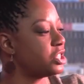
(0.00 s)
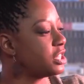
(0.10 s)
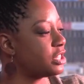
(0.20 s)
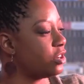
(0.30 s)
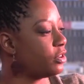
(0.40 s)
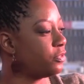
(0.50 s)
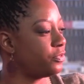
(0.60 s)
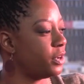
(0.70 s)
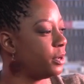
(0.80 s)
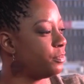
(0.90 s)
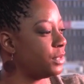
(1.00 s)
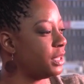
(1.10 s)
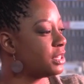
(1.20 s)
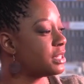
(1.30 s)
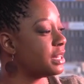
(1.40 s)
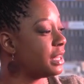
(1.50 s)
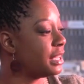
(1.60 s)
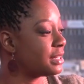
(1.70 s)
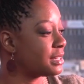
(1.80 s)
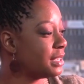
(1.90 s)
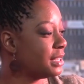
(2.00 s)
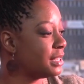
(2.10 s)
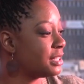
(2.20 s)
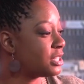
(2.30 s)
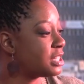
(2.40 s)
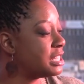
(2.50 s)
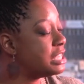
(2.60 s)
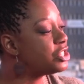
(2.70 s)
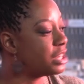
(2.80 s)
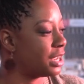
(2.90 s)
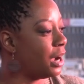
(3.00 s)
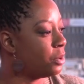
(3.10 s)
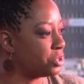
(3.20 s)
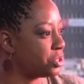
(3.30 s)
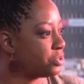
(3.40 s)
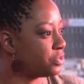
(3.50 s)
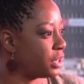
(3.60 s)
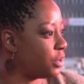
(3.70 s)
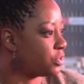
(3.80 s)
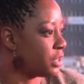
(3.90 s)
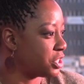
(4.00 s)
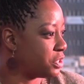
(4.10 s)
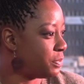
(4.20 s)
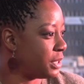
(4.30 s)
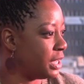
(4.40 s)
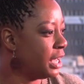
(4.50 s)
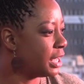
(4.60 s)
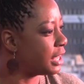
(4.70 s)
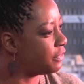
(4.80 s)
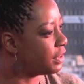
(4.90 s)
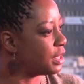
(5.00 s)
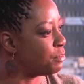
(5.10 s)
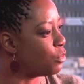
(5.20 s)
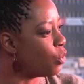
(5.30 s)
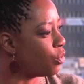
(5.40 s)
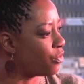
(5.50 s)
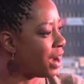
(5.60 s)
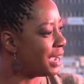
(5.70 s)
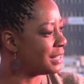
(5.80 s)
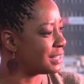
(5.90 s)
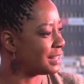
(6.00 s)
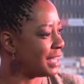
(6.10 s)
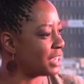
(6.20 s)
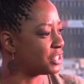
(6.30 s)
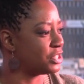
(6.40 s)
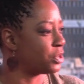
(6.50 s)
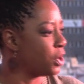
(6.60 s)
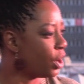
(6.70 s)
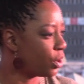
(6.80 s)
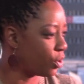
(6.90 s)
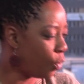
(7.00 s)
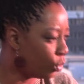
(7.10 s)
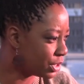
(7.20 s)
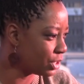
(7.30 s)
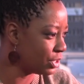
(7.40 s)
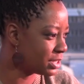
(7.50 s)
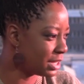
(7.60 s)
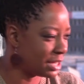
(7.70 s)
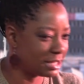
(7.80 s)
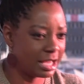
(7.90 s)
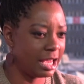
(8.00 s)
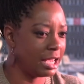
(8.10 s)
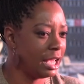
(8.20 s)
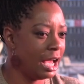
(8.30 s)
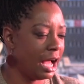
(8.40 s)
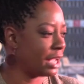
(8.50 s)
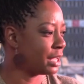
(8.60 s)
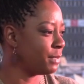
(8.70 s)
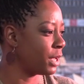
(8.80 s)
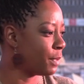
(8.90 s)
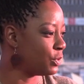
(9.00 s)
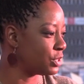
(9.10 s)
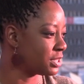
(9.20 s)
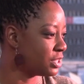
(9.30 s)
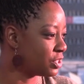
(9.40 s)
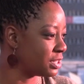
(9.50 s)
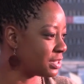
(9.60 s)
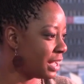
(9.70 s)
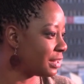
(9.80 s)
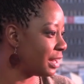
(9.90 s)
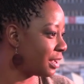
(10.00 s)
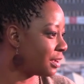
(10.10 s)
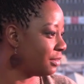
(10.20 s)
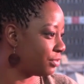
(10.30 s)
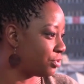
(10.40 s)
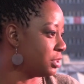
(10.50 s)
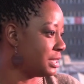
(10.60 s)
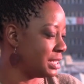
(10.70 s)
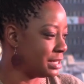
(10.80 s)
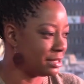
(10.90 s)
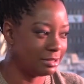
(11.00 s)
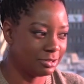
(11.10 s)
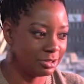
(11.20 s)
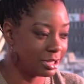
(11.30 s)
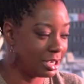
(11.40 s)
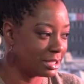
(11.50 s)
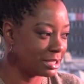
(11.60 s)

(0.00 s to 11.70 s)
It's a lot of internet is teaching our children how to actually be giving them more rights, and they're actually holding on to that and say, hey, I can make my own decisions at like 13. No, you can't.